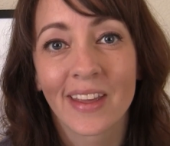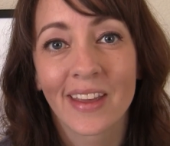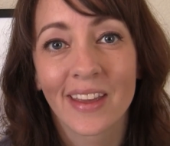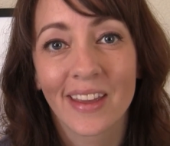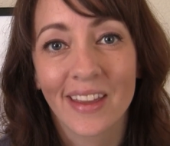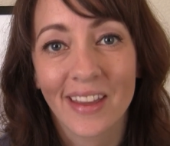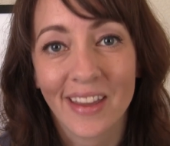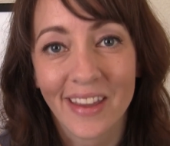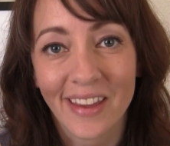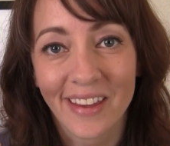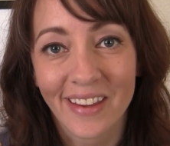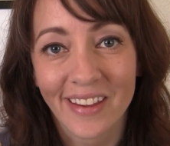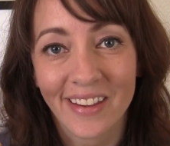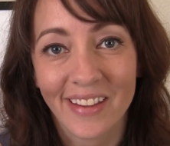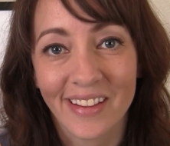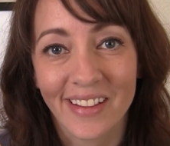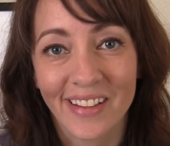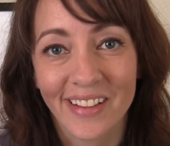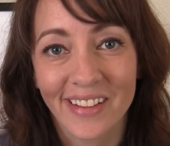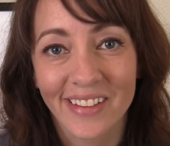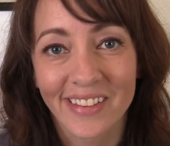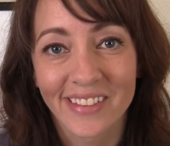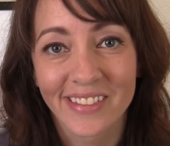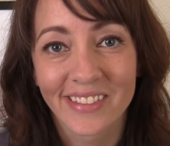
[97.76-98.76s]
Hill.
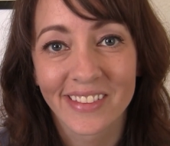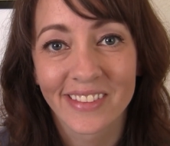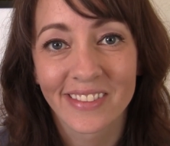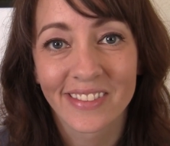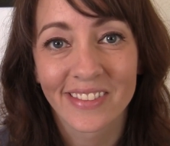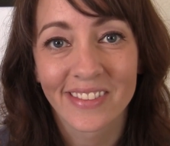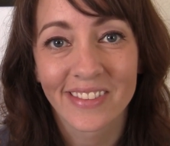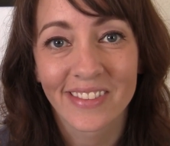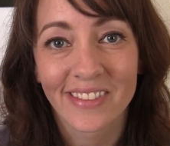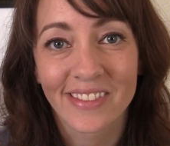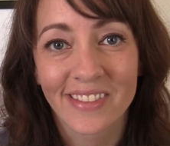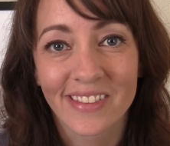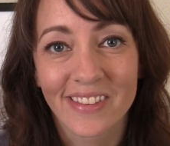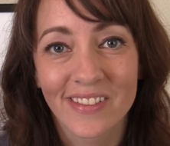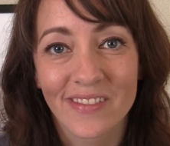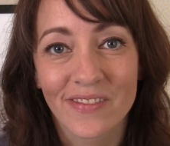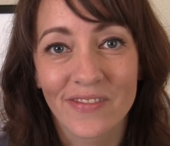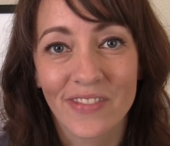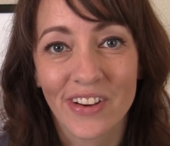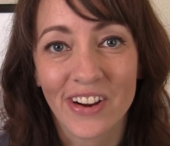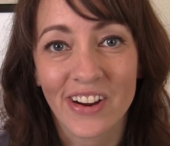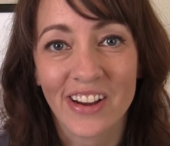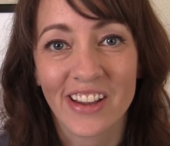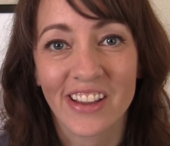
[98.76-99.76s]

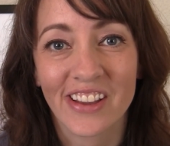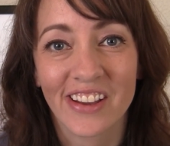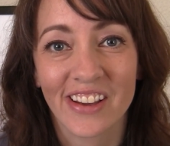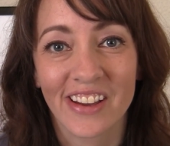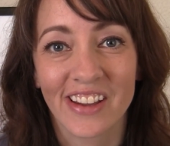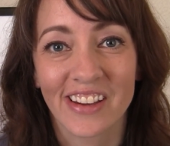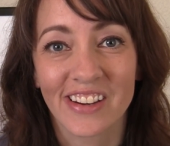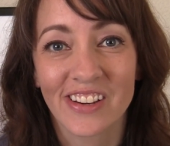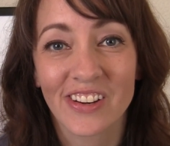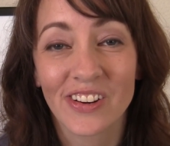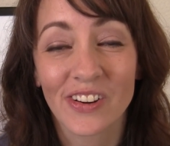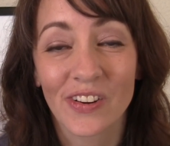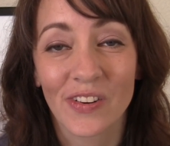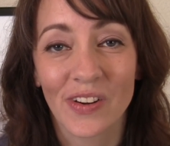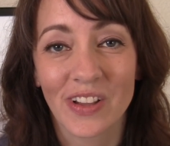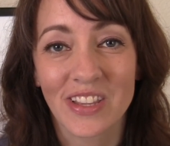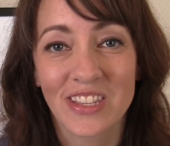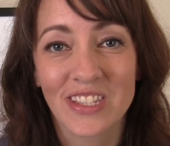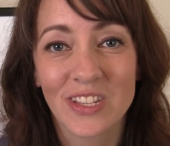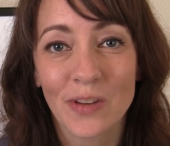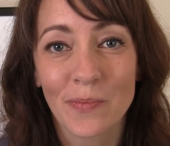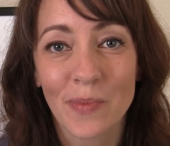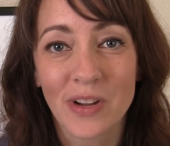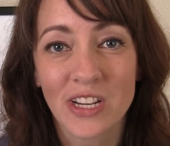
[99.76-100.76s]
Very good. You're going
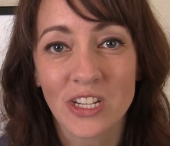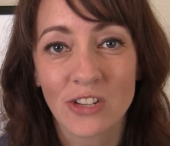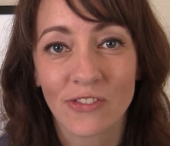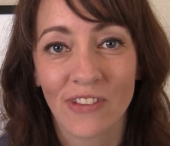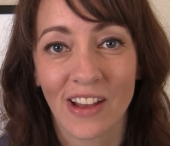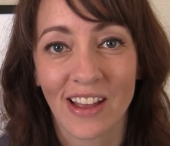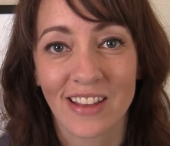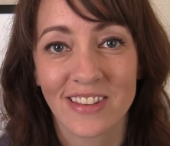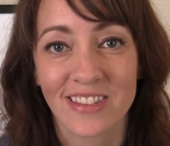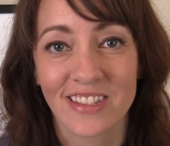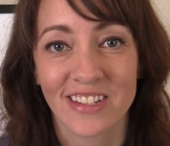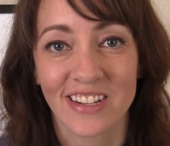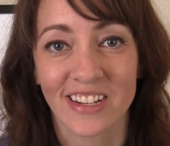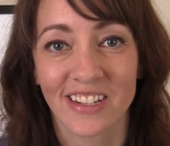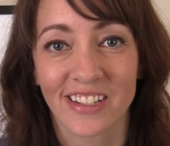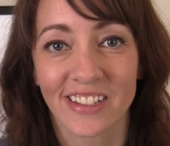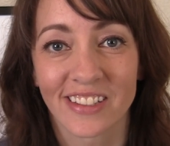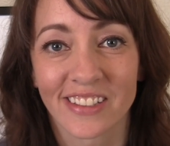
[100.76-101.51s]
so much faster.